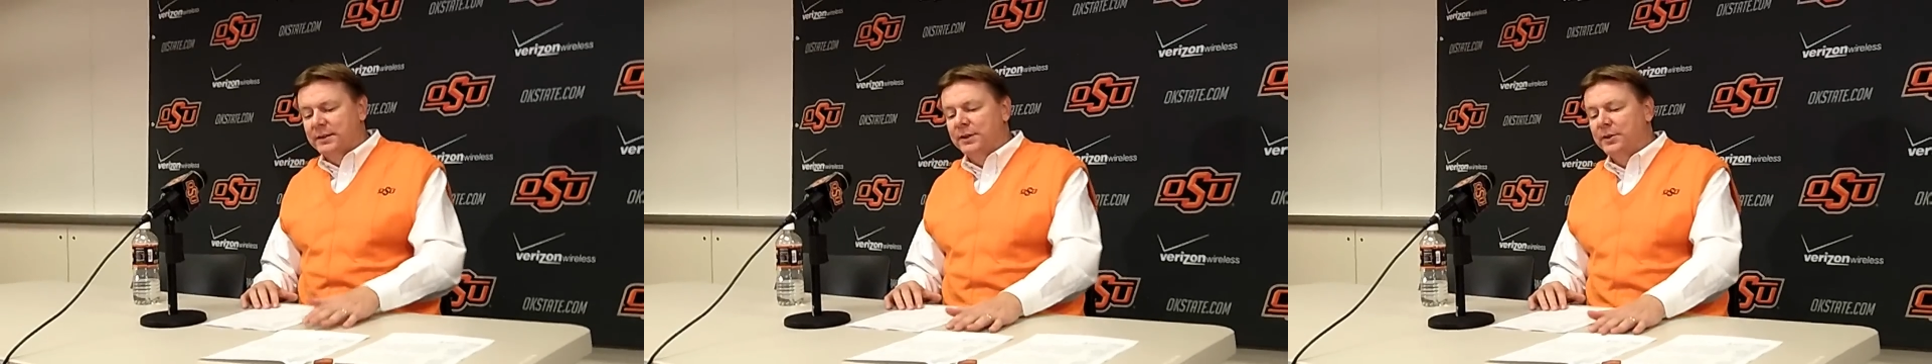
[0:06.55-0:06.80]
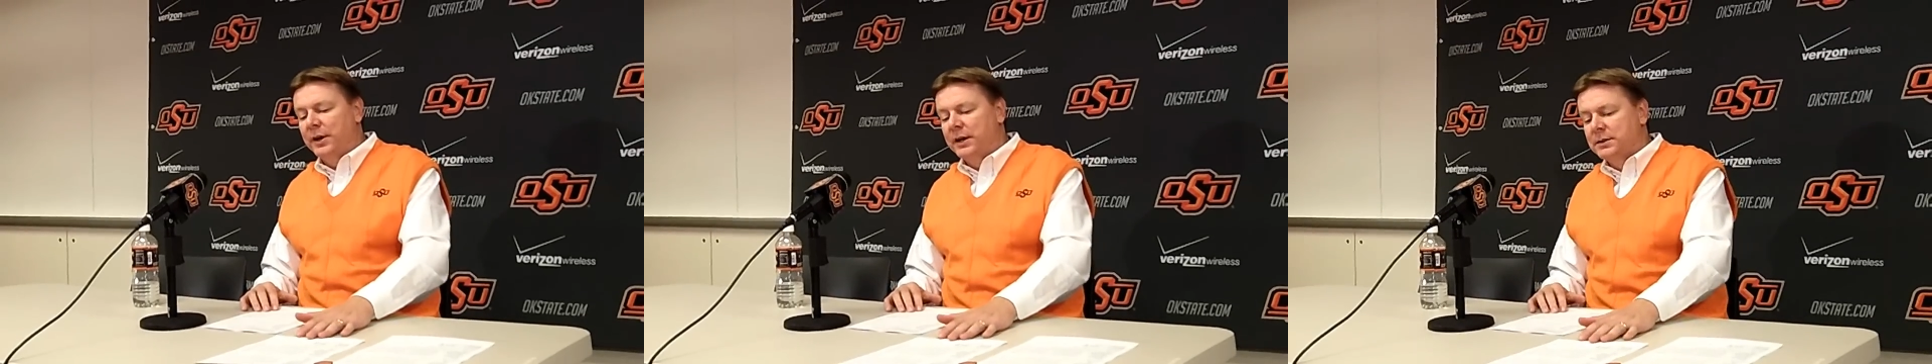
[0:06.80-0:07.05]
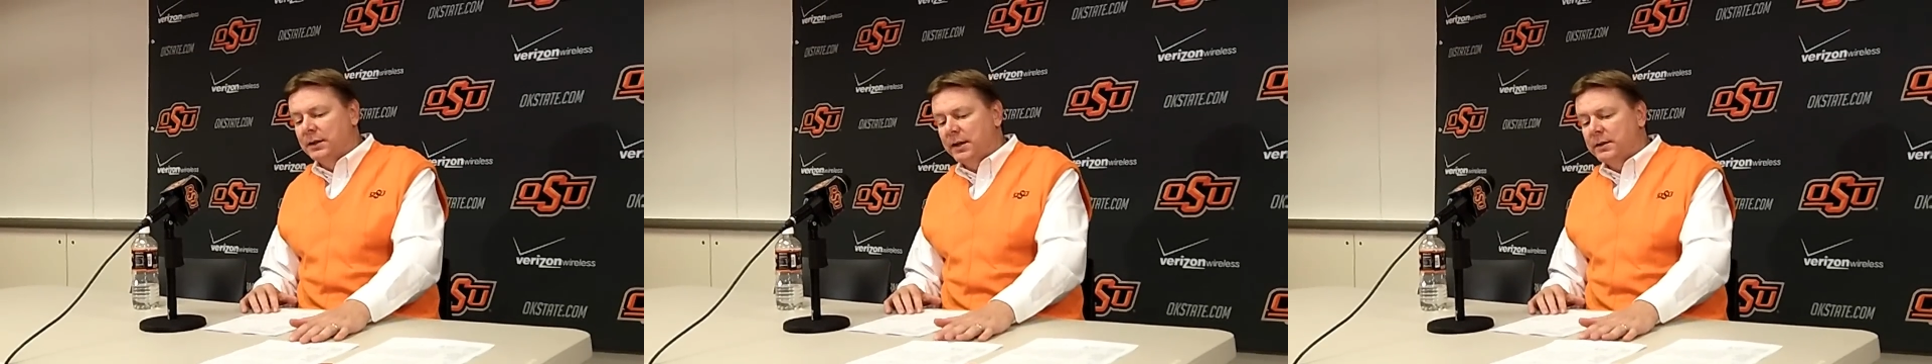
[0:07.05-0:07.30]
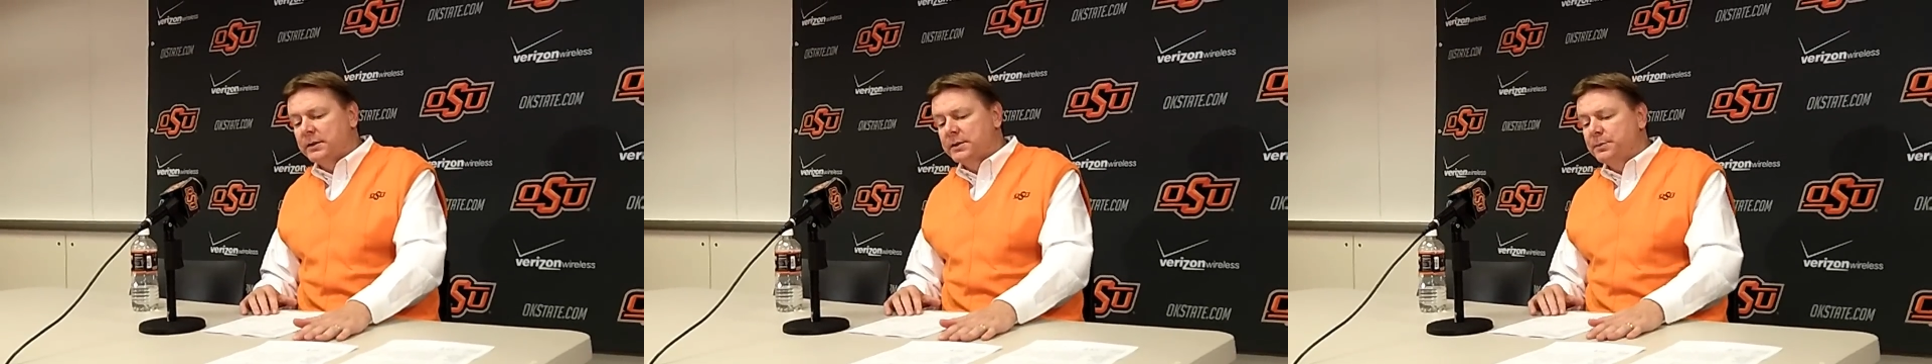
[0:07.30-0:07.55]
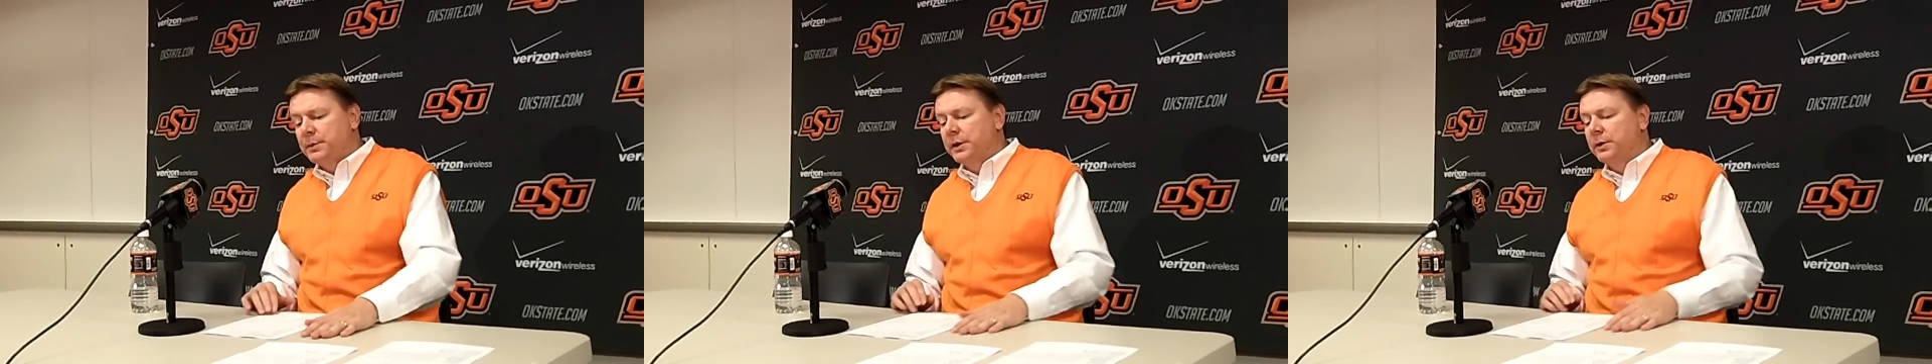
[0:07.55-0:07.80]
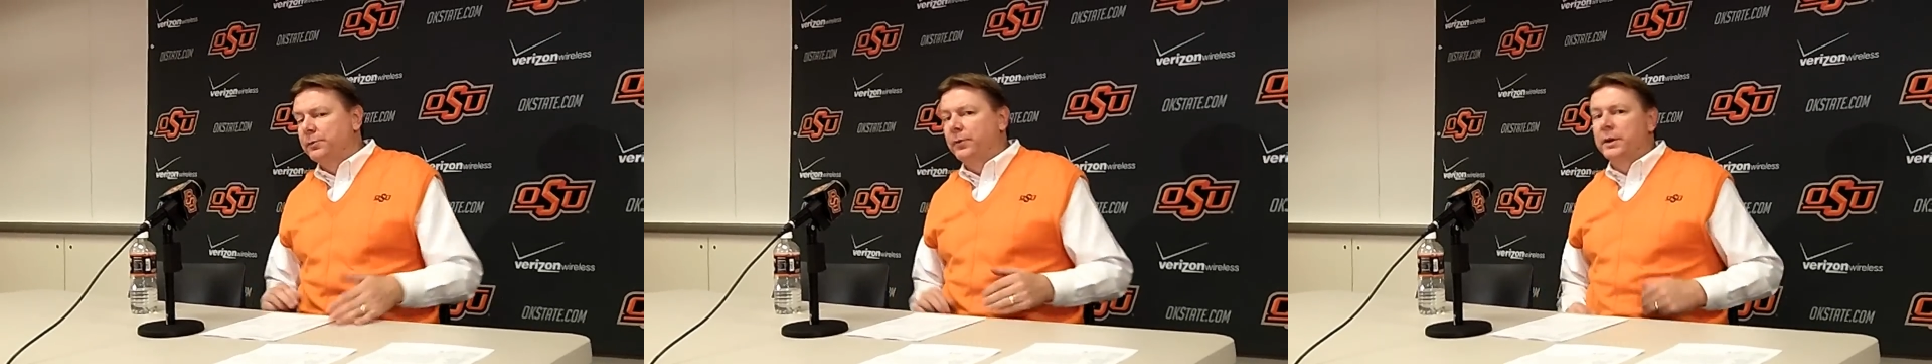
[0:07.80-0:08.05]
congratulations to my
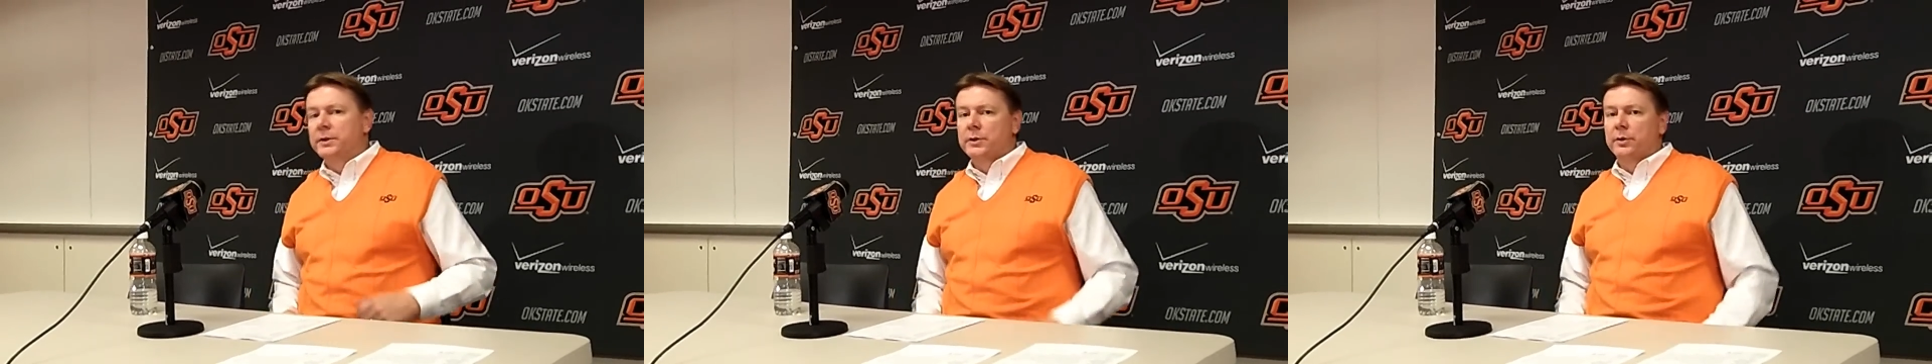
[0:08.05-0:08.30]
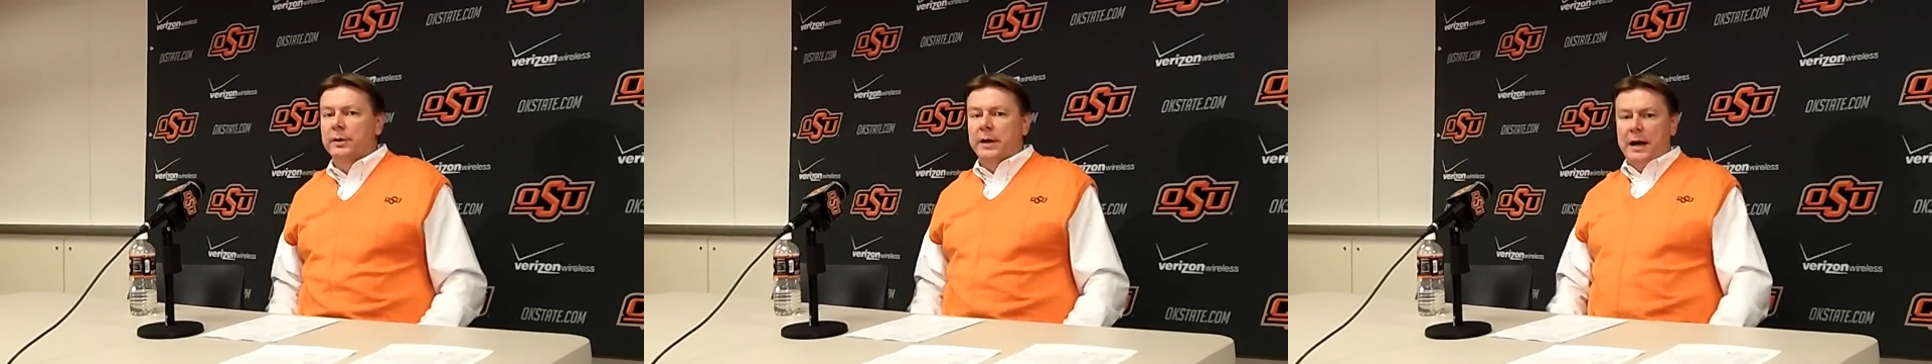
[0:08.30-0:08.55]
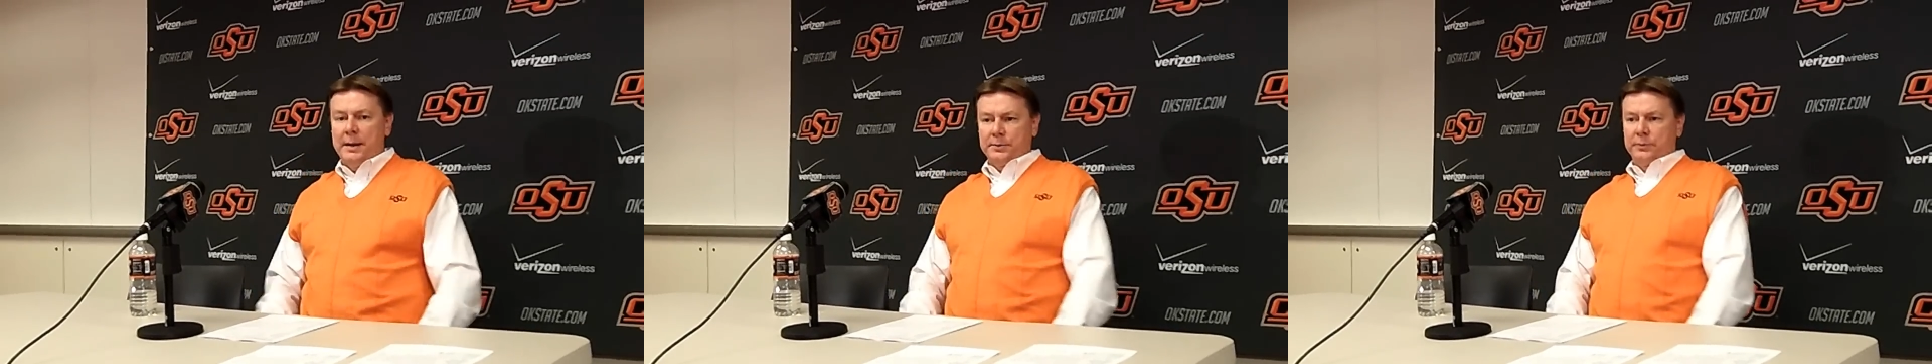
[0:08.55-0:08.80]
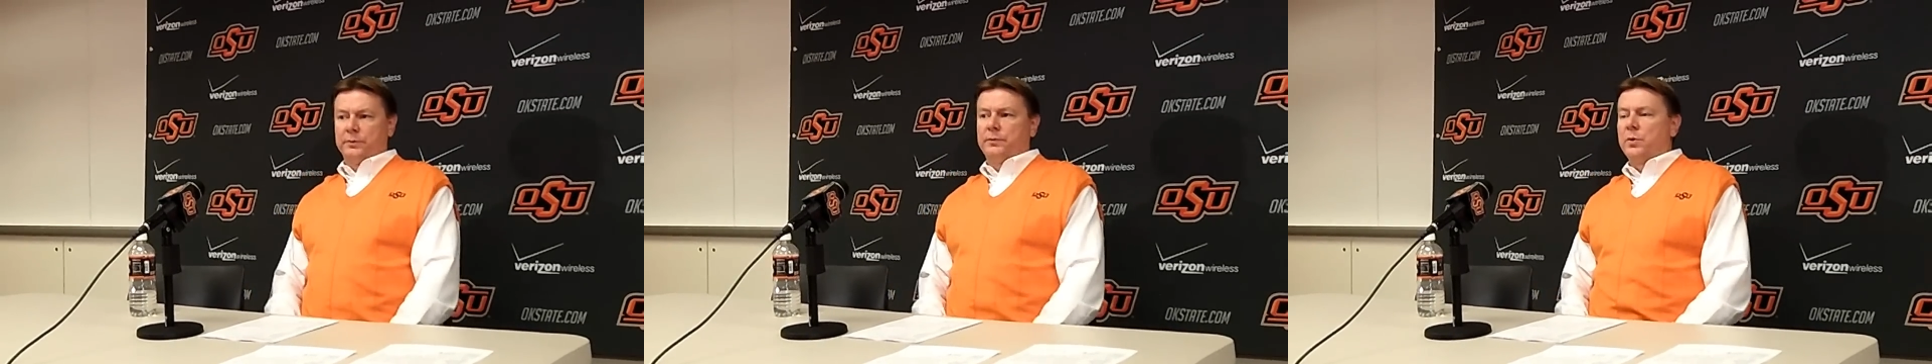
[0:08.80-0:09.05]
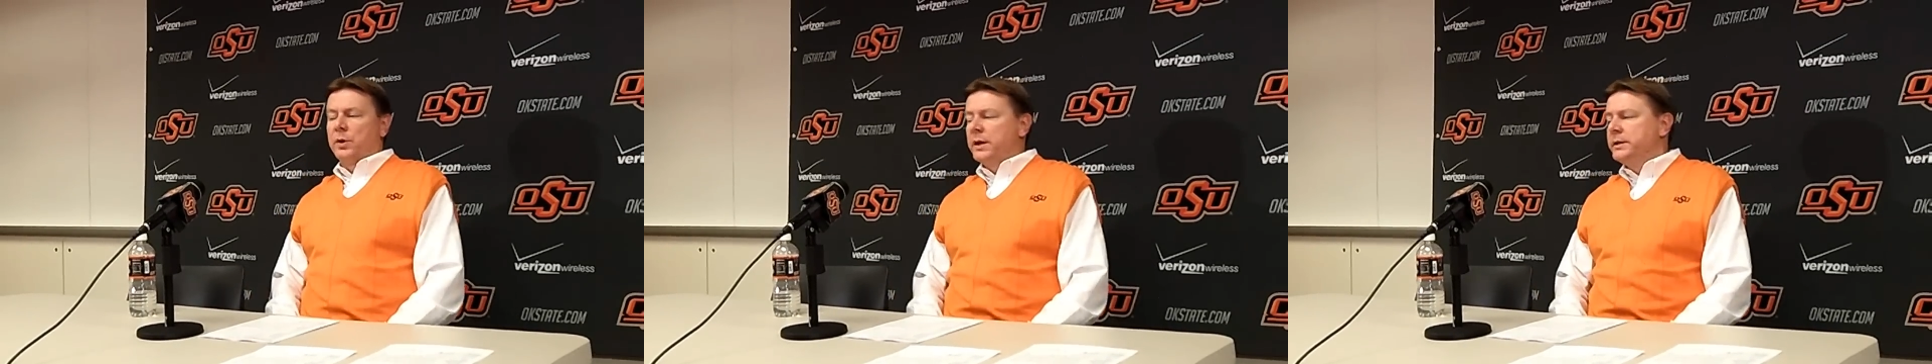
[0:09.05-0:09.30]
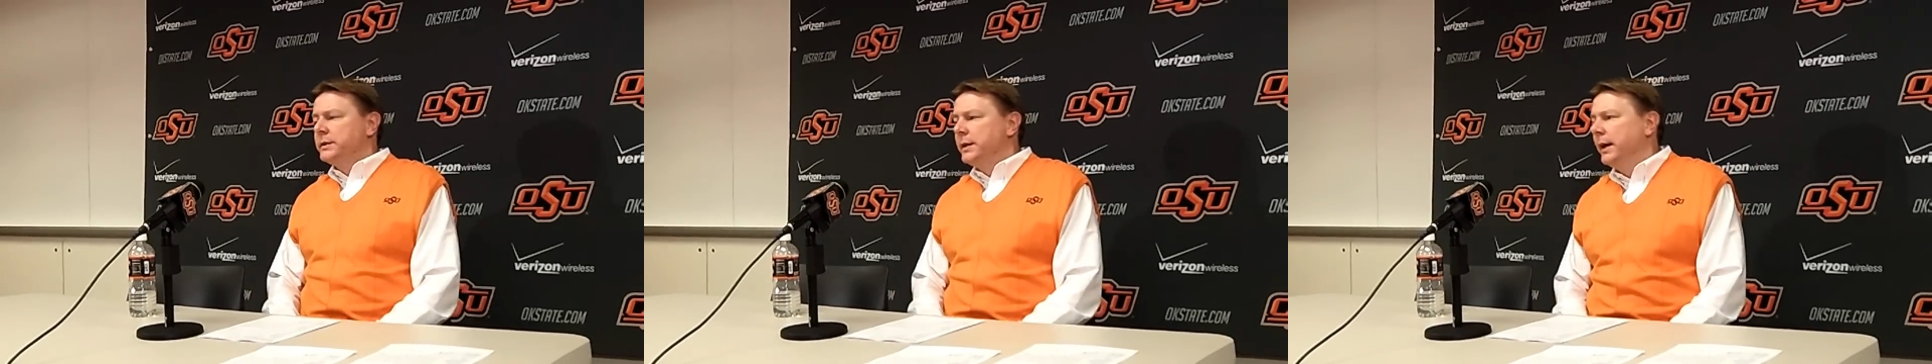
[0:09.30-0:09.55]
good friend Tony Hobbs from Fort
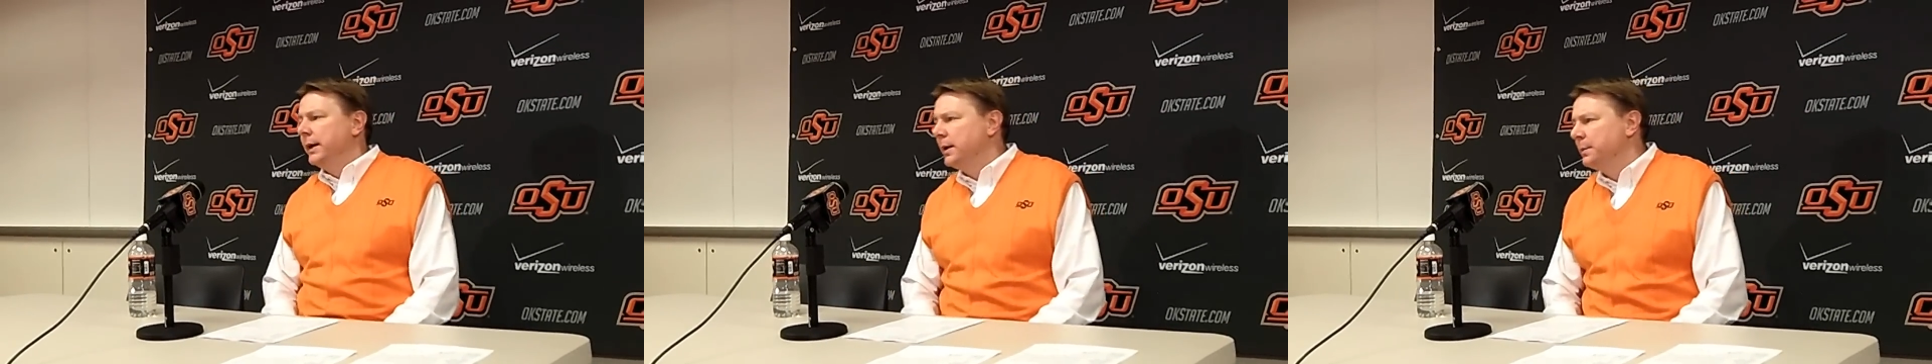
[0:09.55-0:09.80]
Hays State.